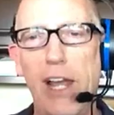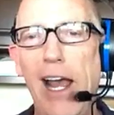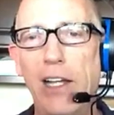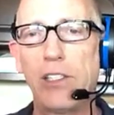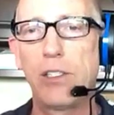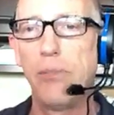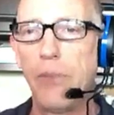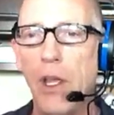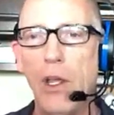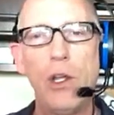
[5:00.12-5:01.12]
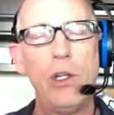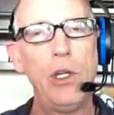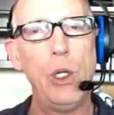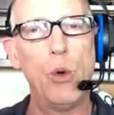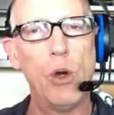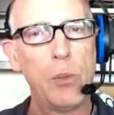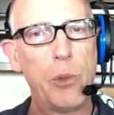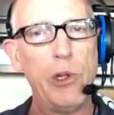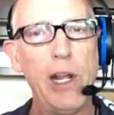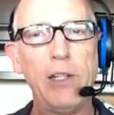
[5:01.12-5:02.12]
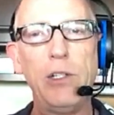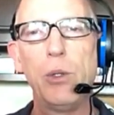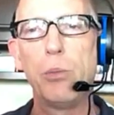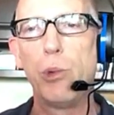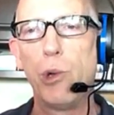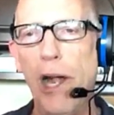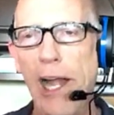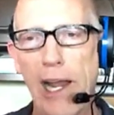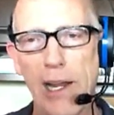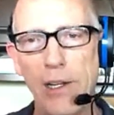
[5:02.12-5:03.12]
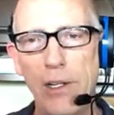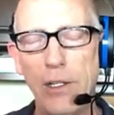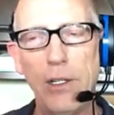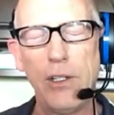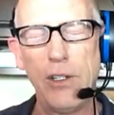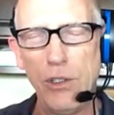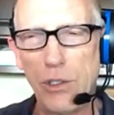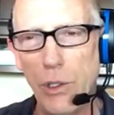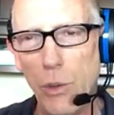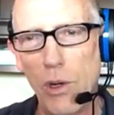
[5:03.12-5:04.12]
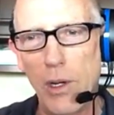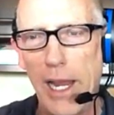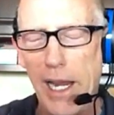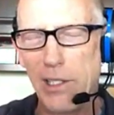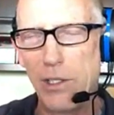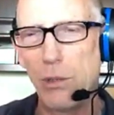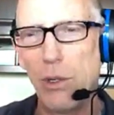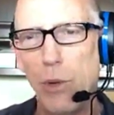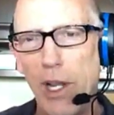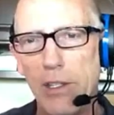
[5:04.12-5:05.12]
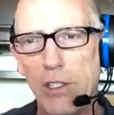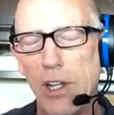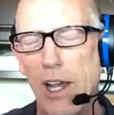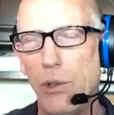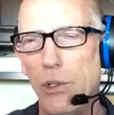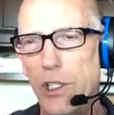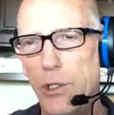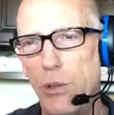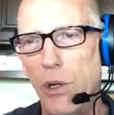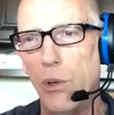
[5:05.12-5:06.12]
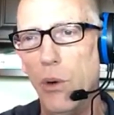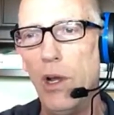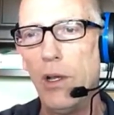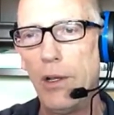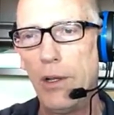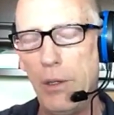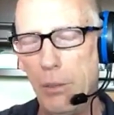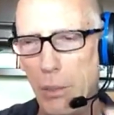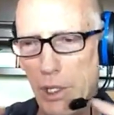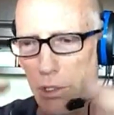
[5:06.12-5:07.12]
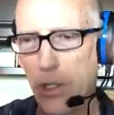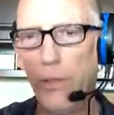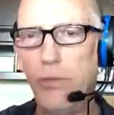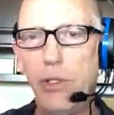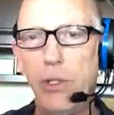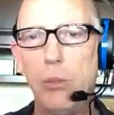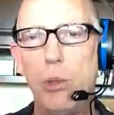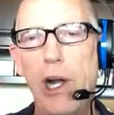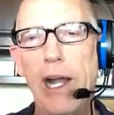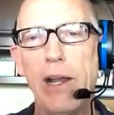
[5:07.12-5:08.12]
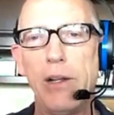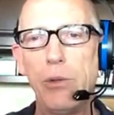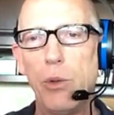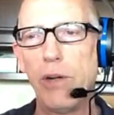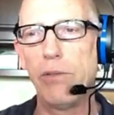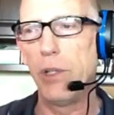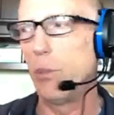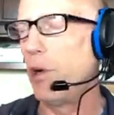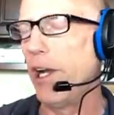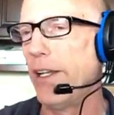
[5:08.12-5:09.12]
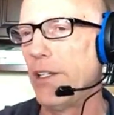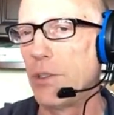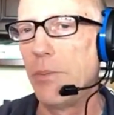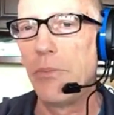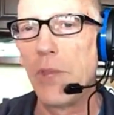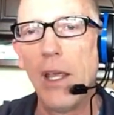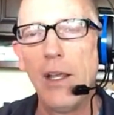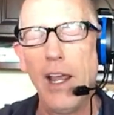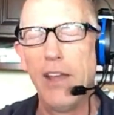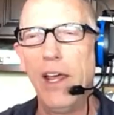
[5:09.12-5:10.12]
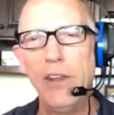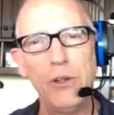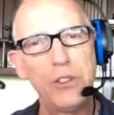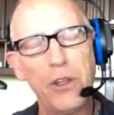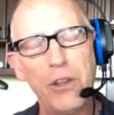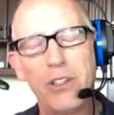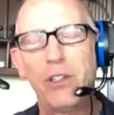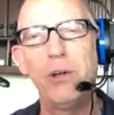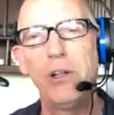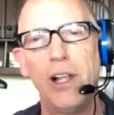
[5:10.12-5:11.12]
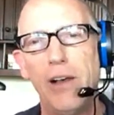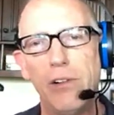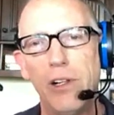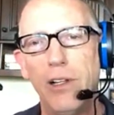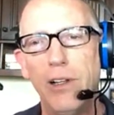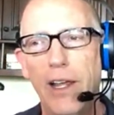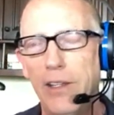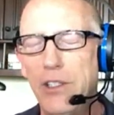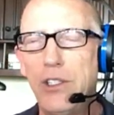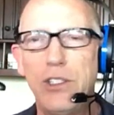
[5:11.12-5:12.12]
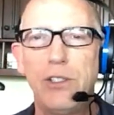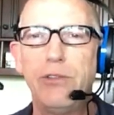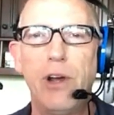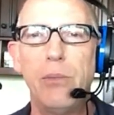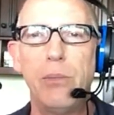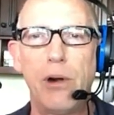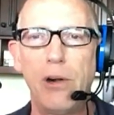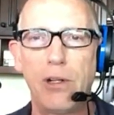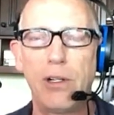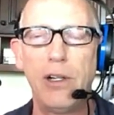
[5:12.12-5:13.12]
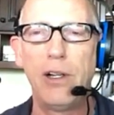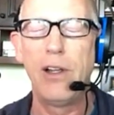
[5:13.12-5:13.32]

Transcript: facts. You want to protect your brand, so you want to answer in a way that's not only true but is good for your brand, whatever your brand is. And then there's a third level, and this is the fun part.